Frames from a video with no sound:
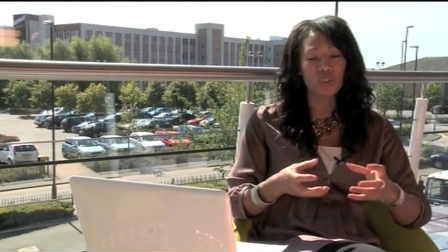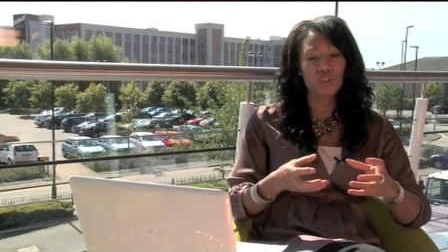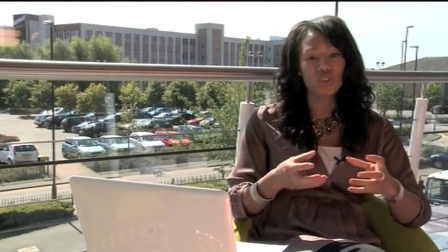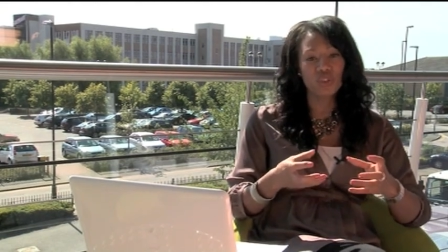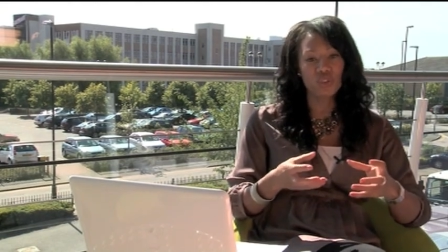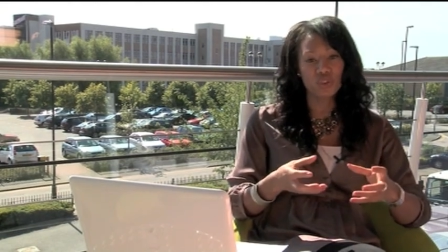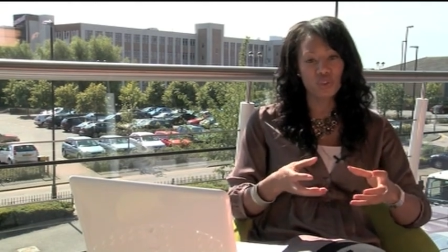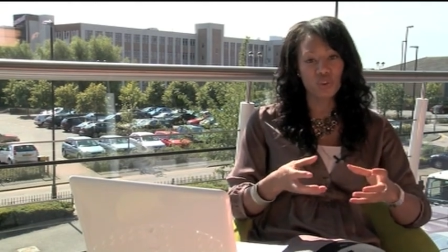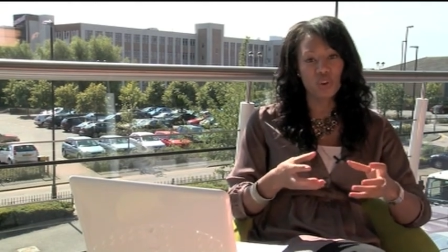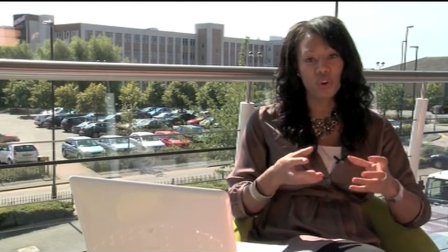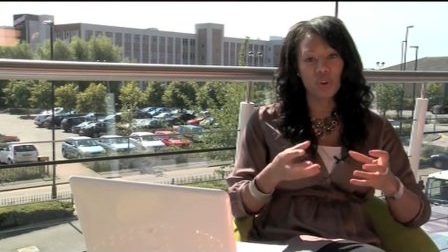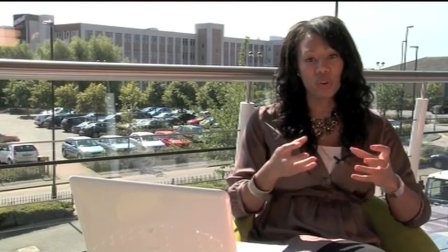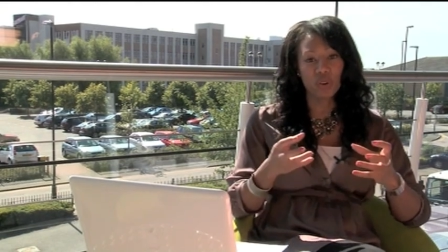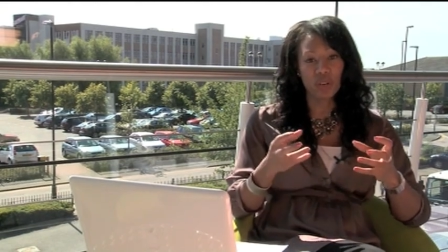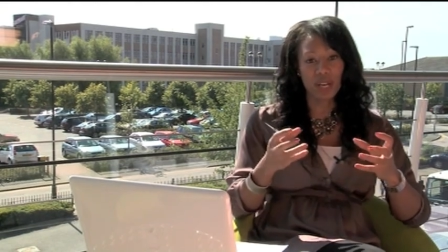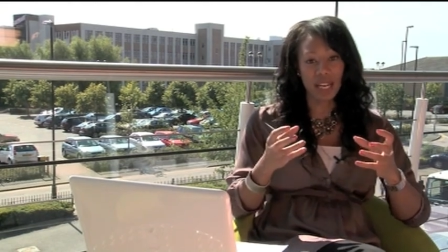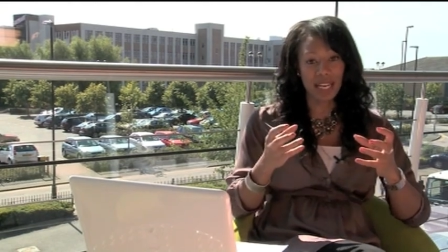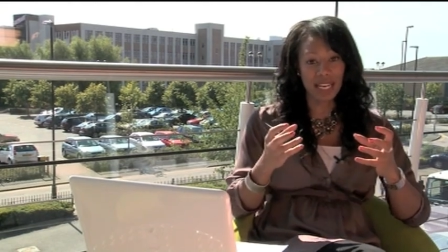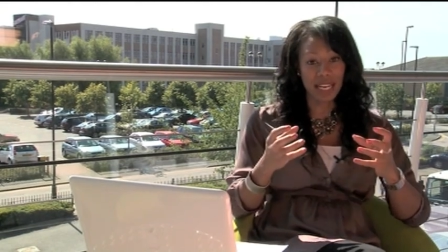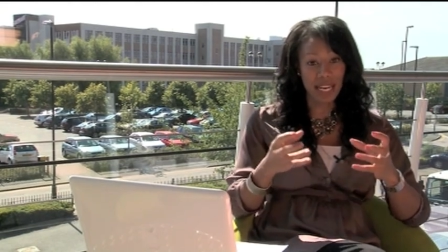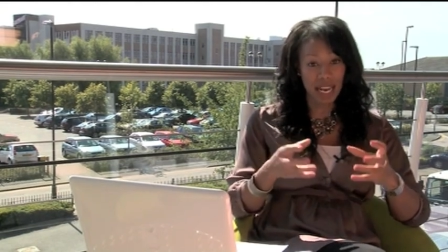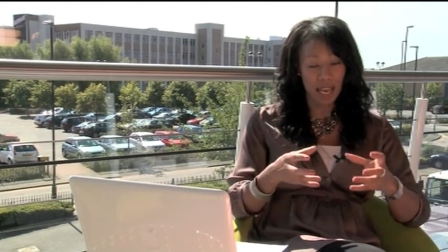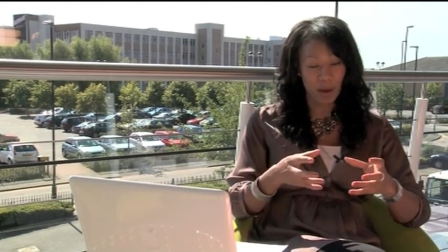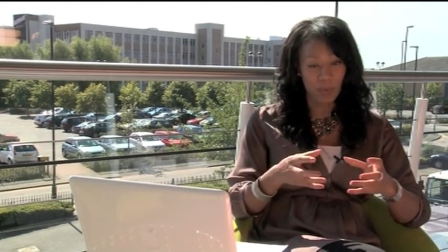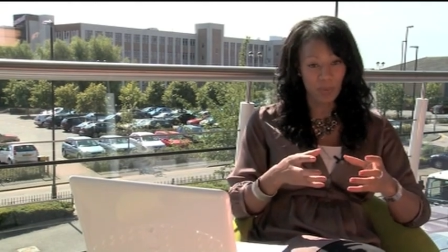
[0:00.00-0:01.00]
strong
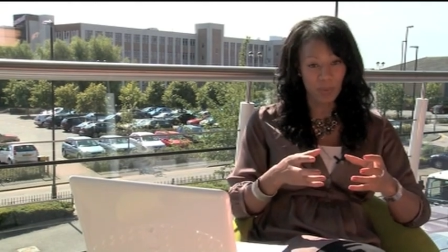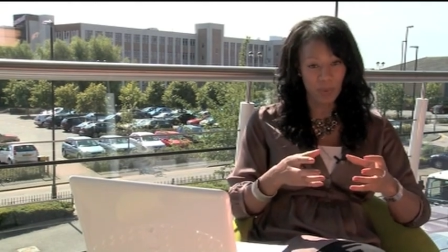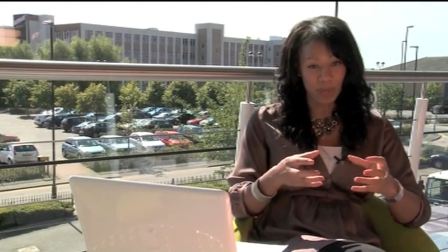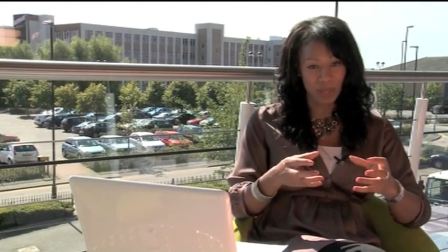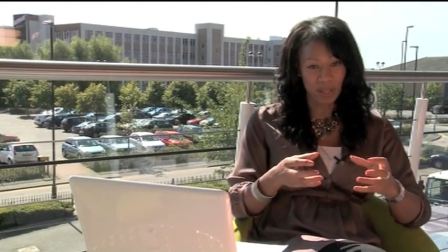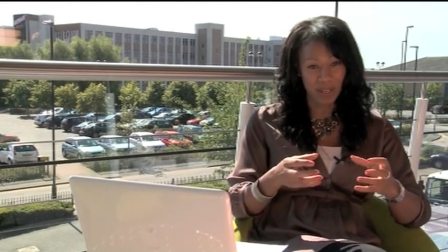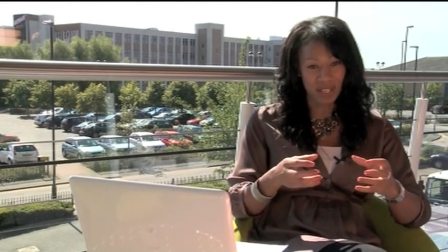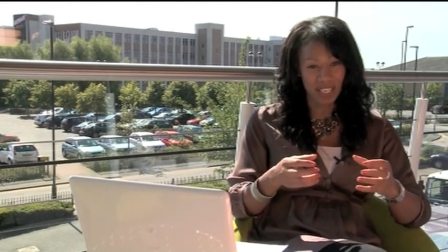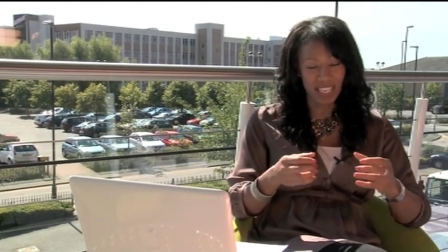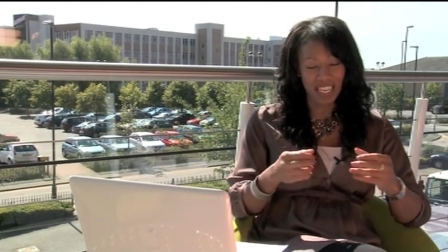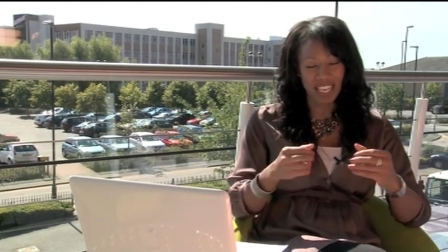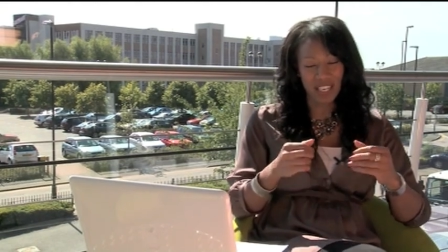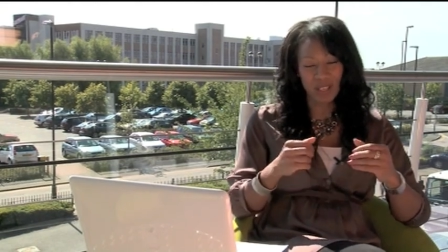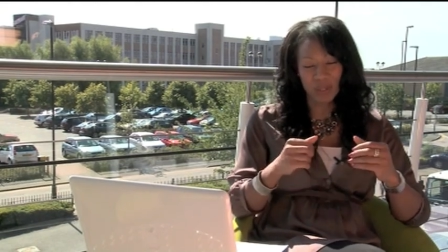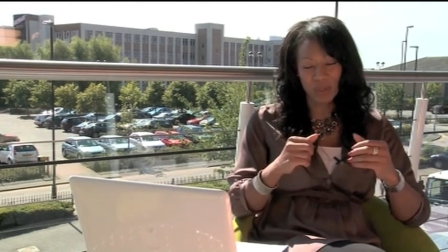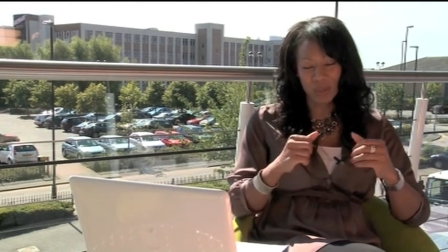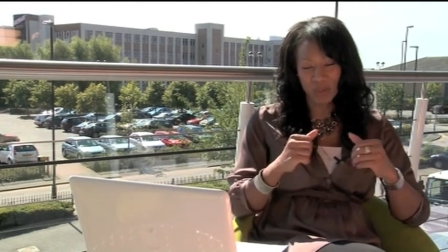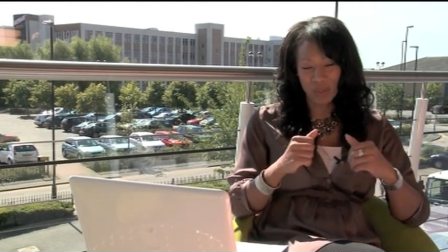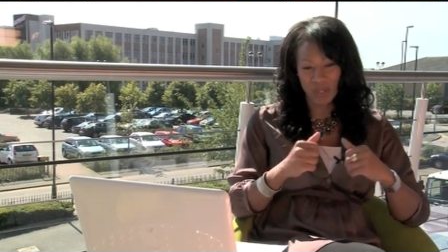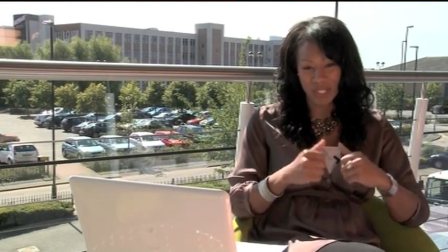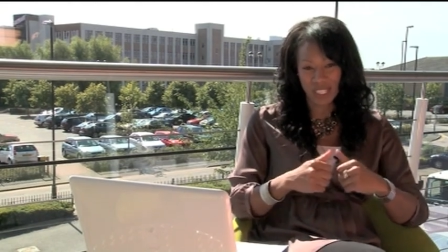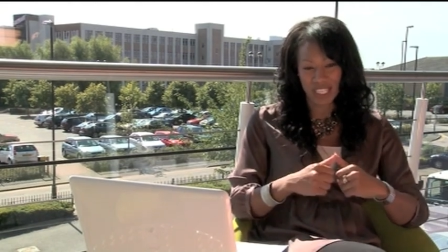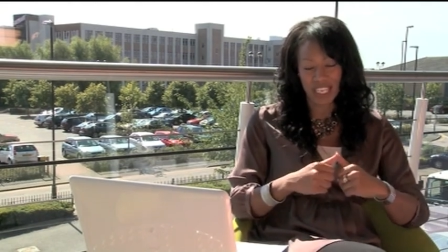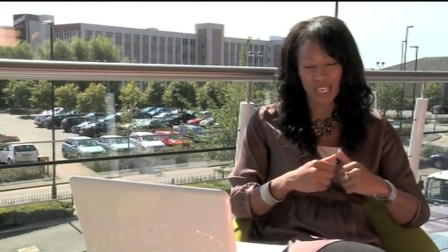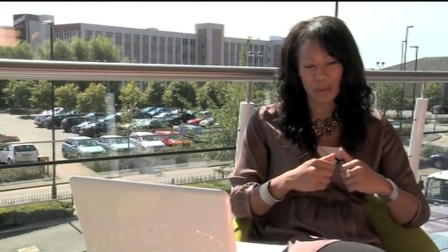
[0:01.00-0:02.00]
network and a
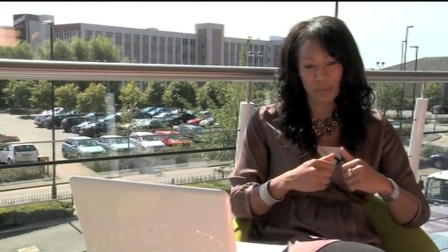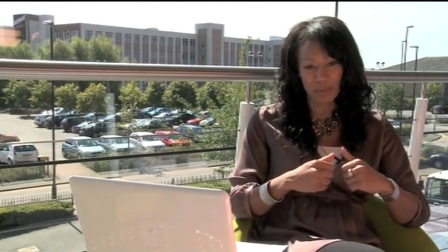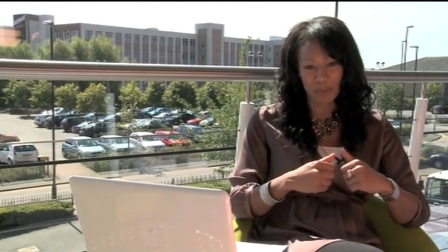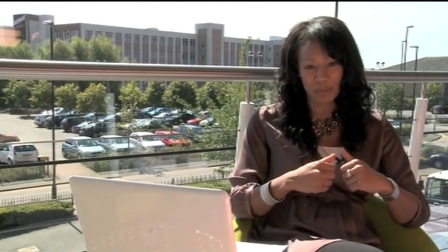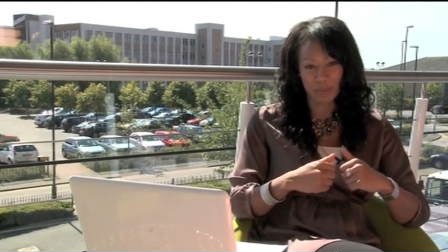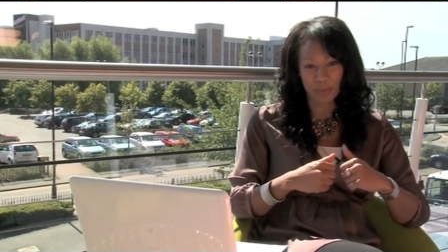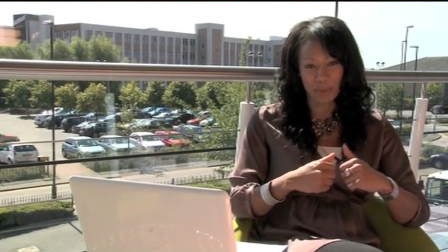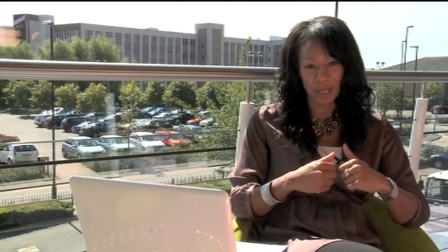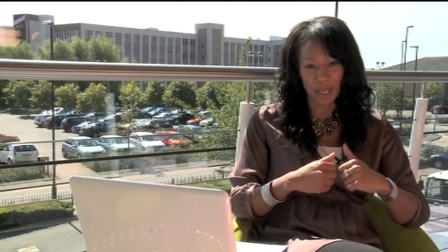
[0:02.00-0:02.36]
good team of